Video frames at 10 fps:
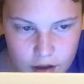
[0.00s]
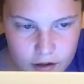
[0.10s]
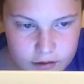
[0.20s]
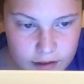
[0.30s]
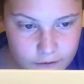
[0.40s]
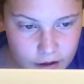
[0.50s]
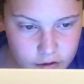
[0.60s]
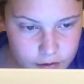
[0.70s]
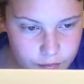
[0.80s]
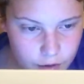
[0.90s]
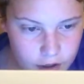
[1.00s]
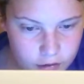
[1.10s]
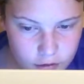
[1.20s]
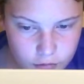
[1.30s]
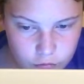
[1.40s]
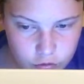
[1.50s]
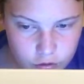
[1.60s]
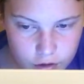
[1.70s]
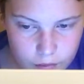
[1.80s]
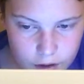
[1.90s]
They've actually priced this
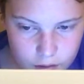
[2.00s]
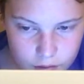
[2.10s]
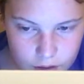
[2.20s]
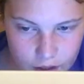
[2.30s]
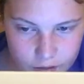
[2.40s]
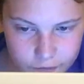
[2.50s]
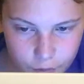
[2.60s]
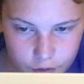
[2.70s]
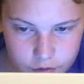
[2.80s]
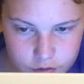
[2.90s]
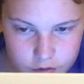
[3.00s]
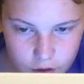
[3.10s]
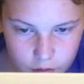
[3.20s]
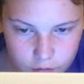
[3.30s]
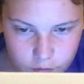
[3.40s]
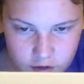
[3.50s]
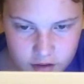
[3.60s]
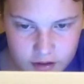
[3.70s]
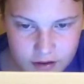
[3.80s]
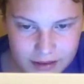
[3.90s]
really well at $400 for
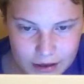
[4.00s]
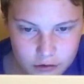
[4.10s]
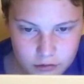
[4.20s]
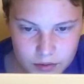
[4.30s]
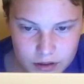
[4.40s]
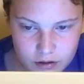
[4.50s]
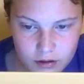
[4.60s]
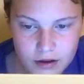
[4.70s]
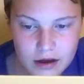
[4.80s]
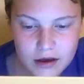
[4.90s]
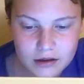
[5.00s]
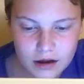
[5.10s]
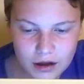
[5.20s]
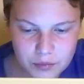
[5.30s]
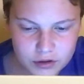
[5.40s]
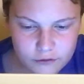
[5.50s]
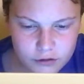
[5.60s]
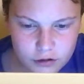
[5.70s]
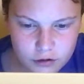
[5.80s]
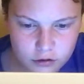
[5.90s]
6,000 pieces. I believe
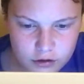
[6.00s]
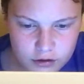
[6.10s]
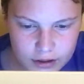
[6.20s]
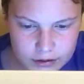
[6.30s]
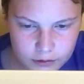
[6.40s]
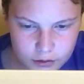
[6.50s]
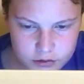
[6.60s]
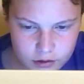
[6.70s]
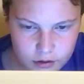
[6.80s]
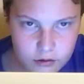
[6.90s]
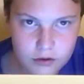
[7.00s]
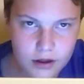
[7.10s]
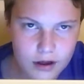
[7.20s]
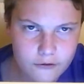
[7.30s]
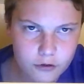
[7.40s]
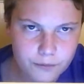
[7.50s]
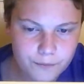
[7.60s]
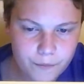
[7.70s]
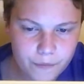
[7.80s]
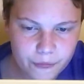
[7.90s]
this is the second largest Lego set ever.
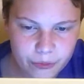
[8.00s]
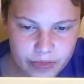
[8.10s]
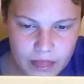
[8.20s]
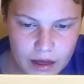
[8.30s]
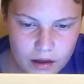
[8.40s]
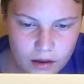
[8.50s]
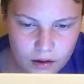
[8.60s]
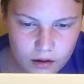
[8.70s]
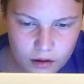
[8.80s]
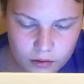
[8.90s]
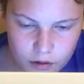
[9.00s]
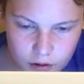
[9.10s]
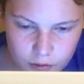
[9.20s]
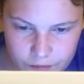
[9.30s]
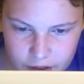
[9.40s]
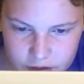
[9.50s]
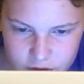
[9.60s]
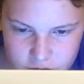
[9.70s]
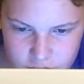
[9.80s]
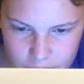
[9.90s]
We've got the
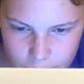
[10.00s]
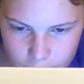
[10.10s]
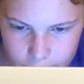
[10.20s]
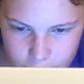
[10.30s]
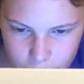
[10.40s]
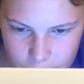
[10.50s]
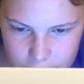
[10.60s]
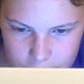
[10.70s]
Chamber of the Winged